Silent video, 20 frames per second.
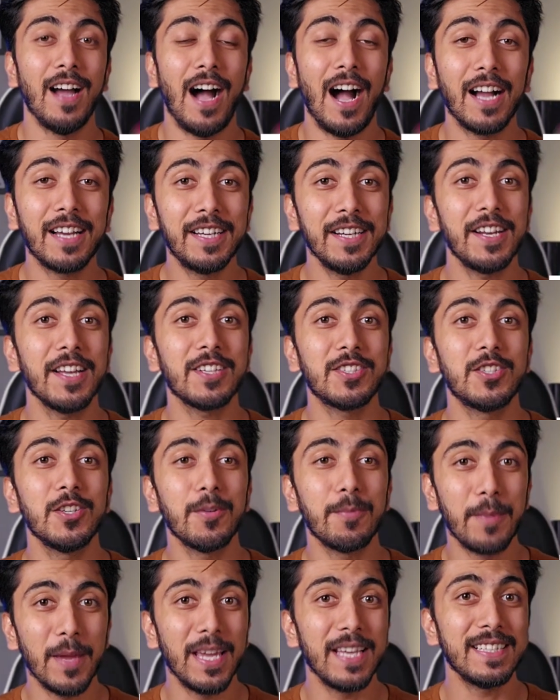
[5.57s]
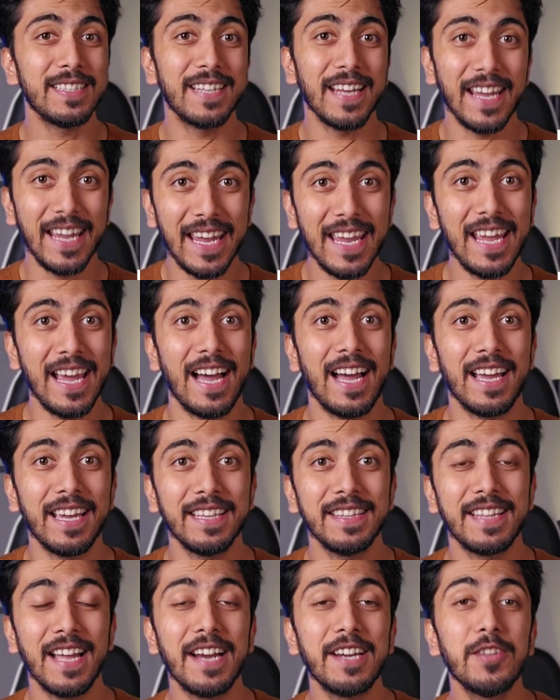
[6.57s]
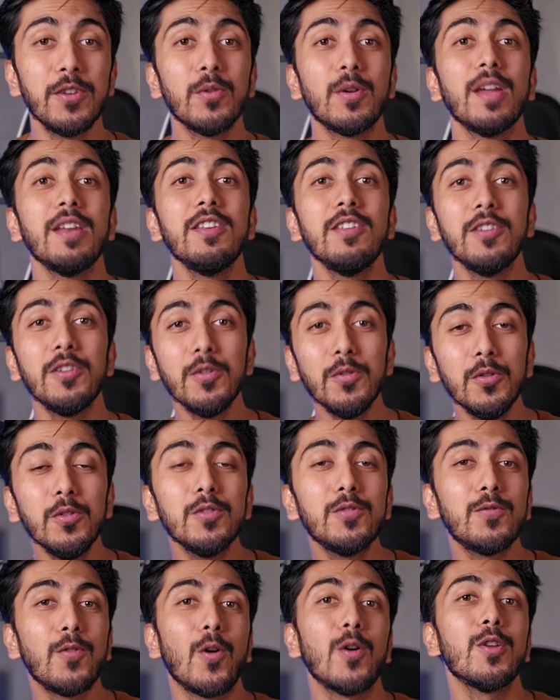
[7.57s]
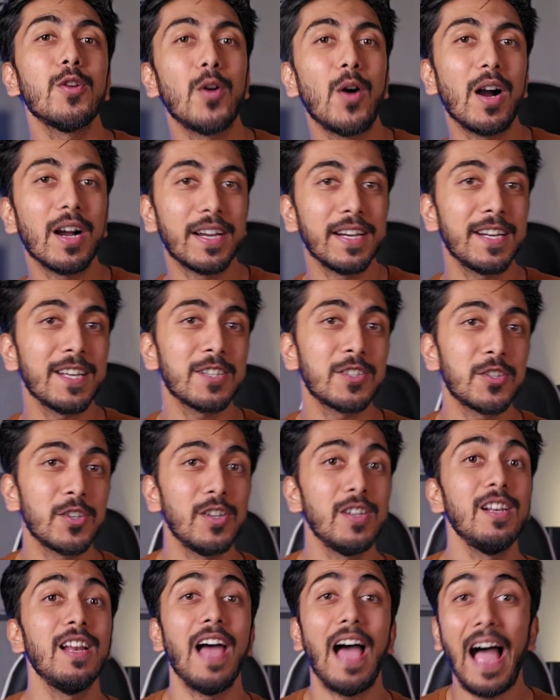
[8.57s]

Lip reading: architecture-based AI that you can use for your architectural